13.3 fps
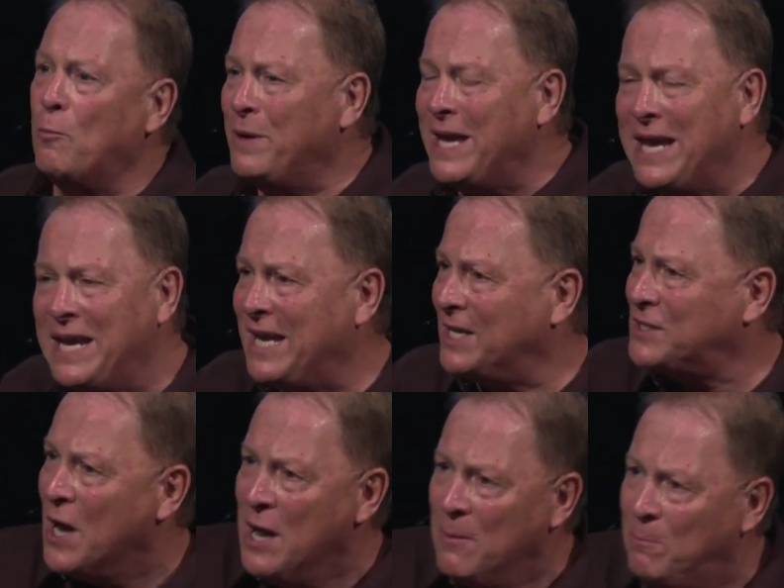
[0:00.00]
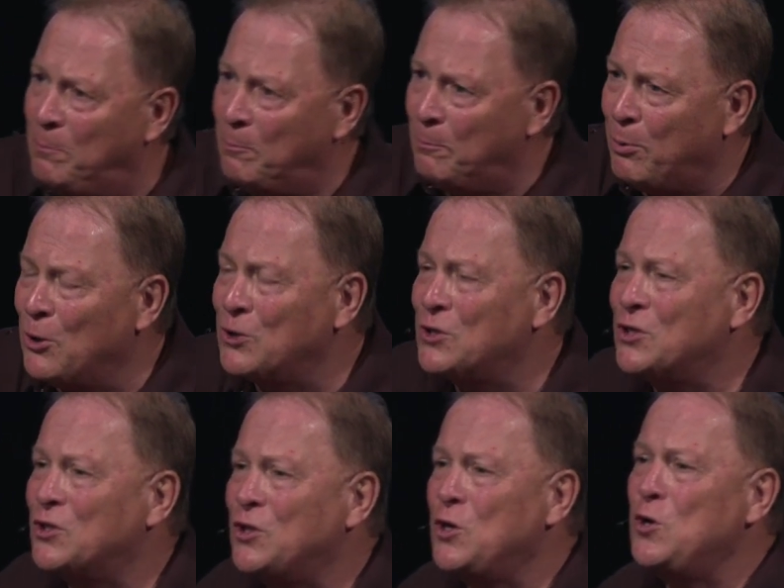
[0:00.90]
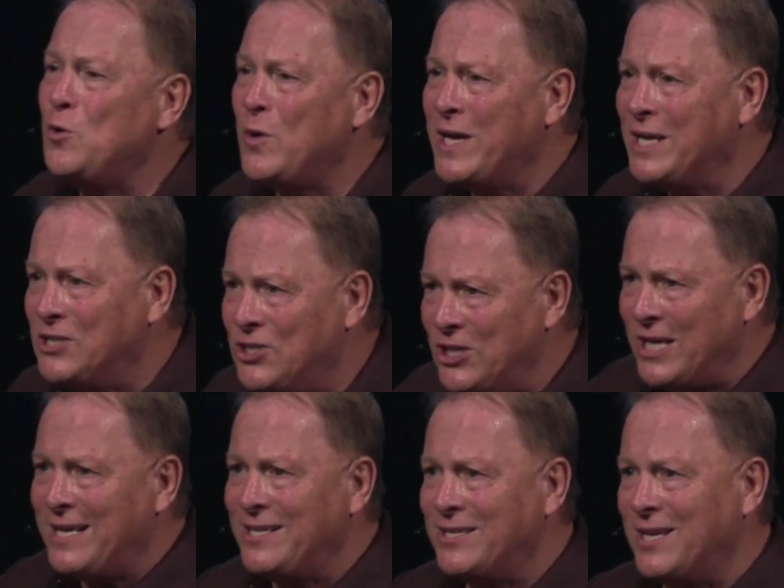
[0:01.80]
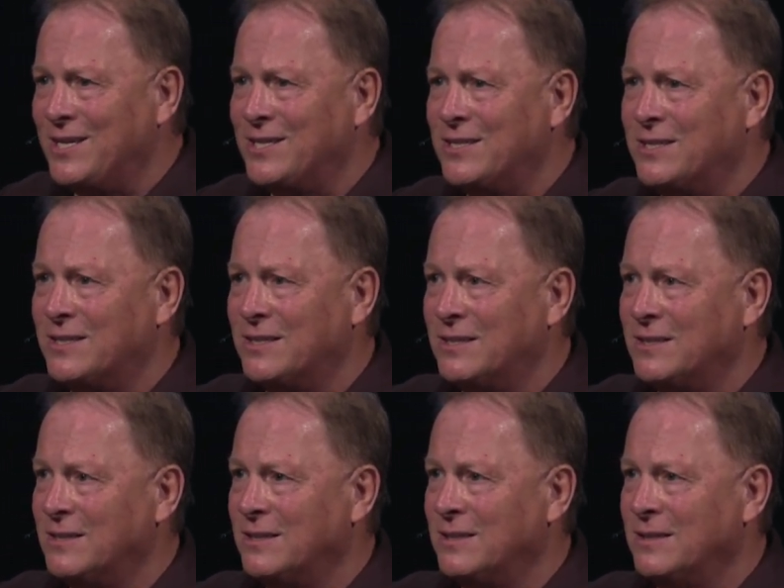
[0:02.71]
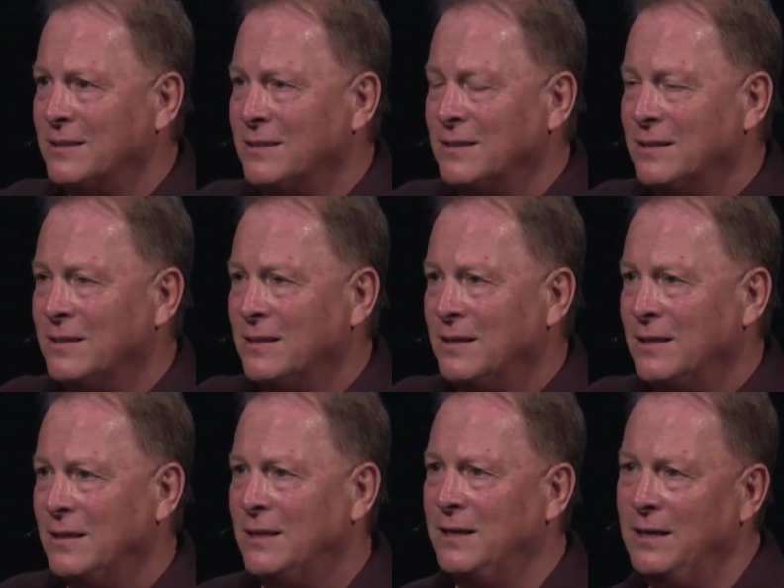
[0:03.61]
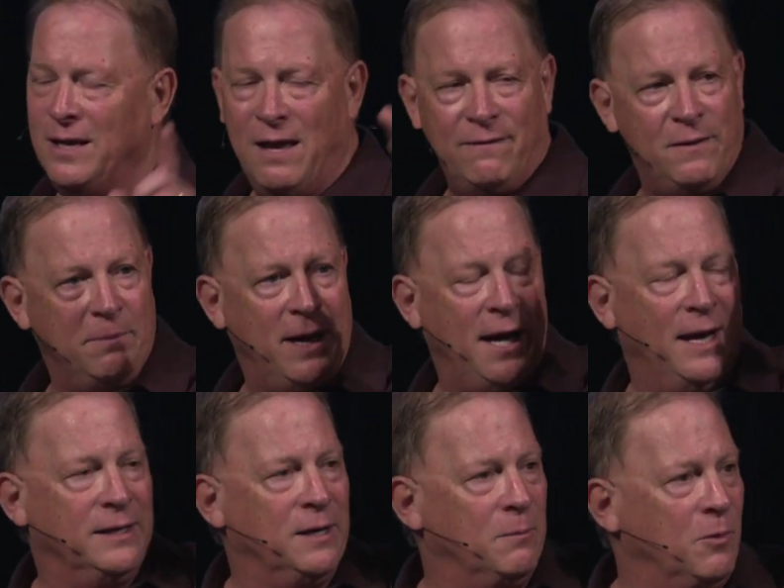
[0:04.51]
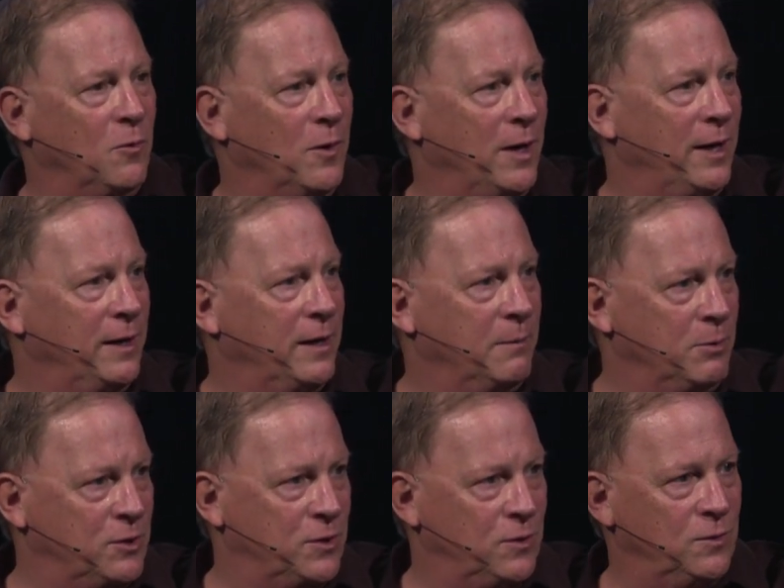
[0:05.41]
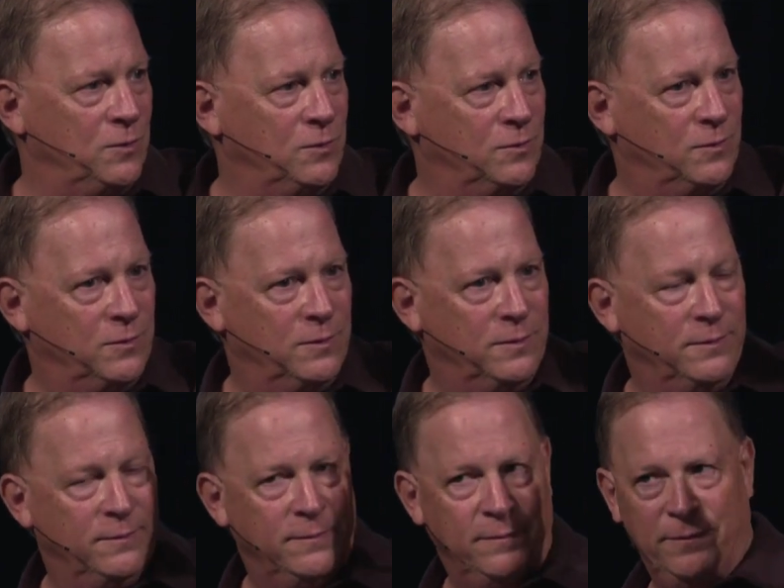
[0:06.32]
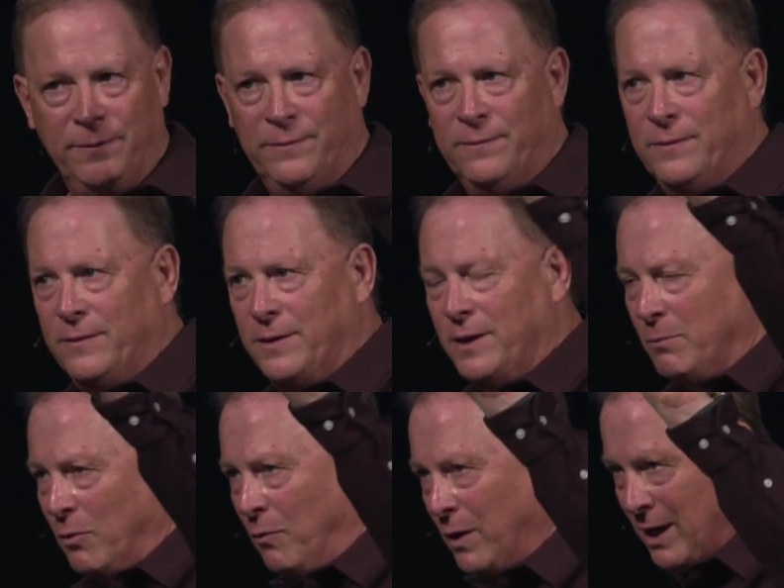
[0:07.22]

obedience, pursuing Jesus. Love him back, number one. Number two. Number